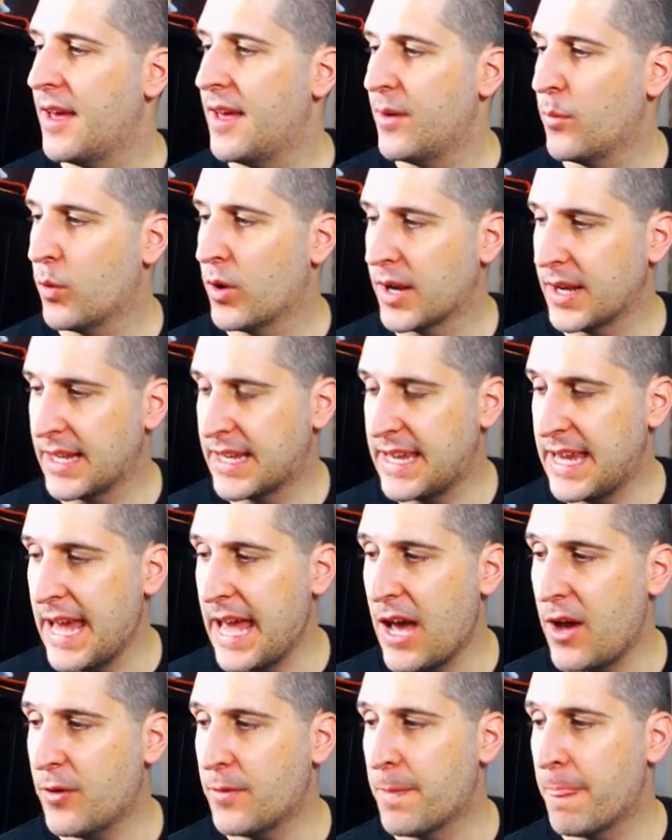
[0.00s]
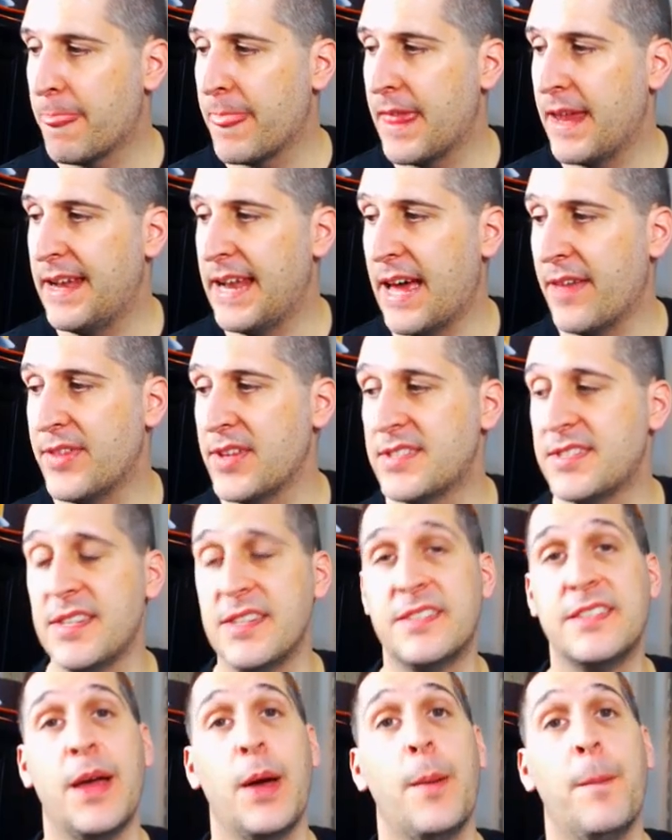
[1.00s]
We're going to count. Now this
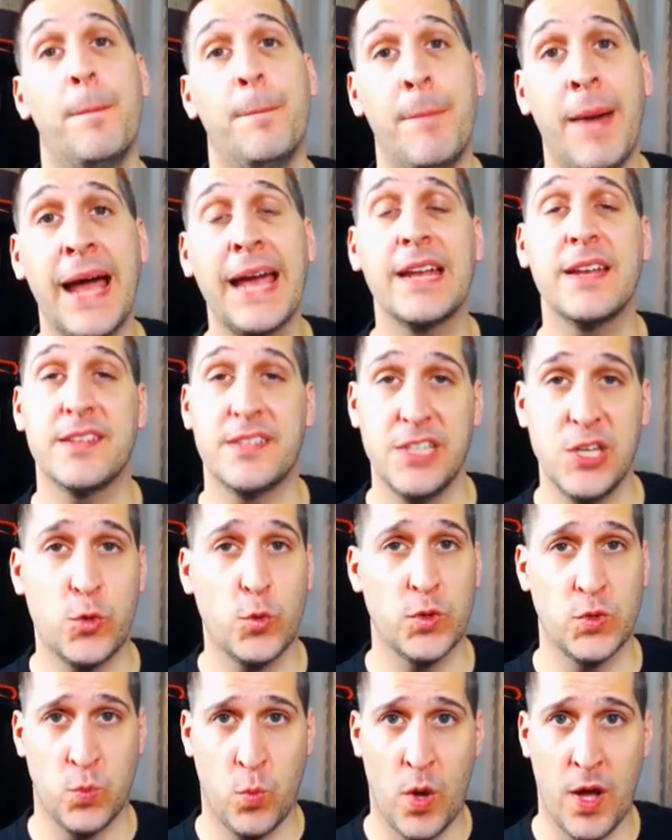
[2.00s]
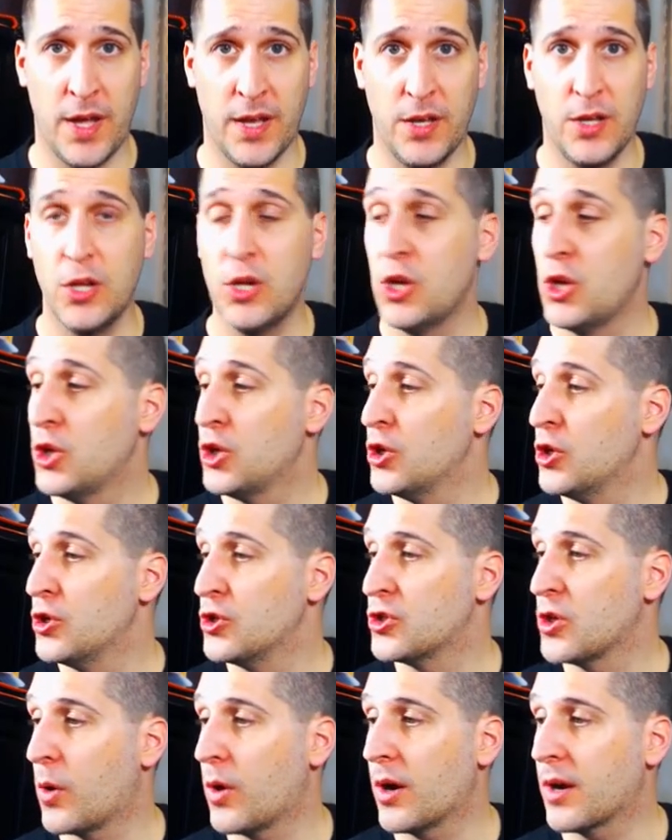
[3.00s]
is minus equals 1.
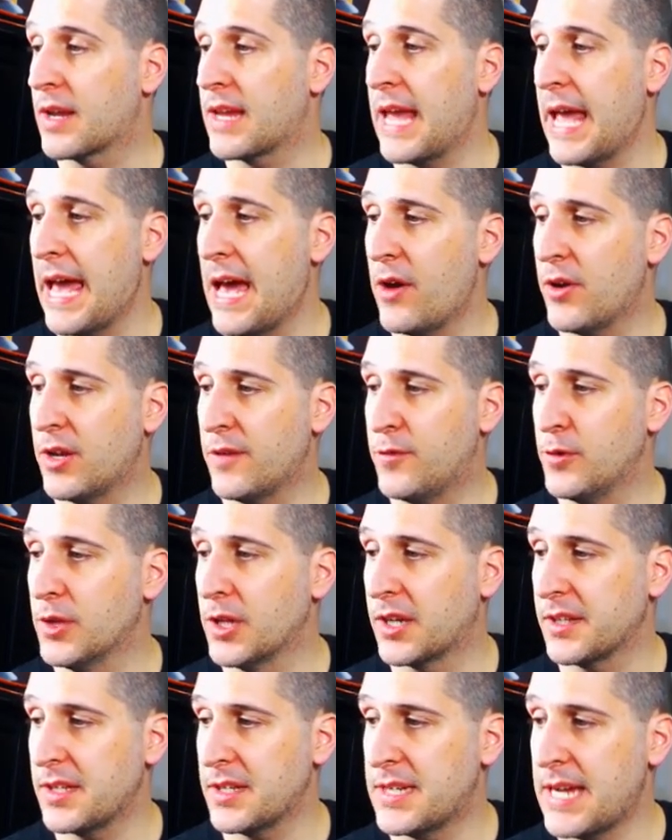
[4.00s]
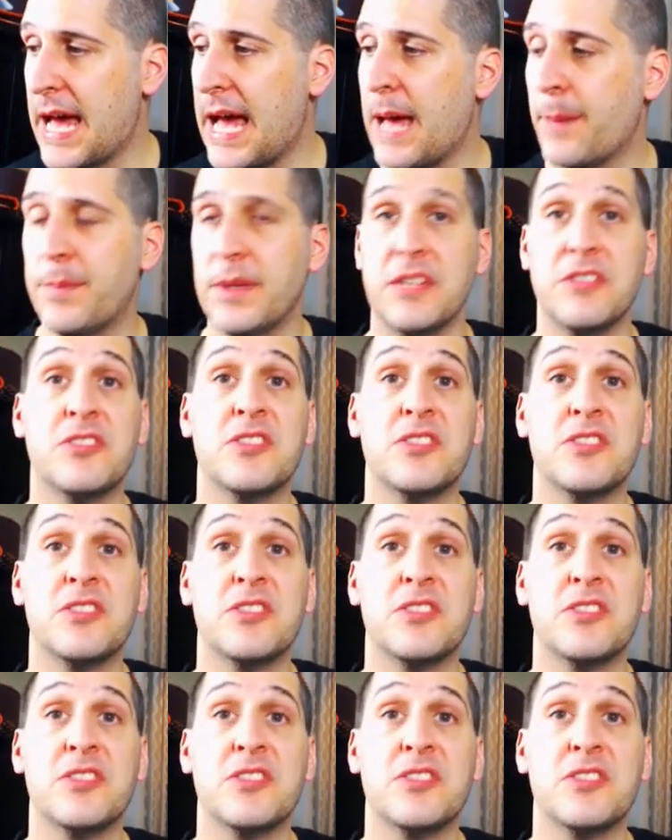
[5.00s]
So our count, if you look at the top, is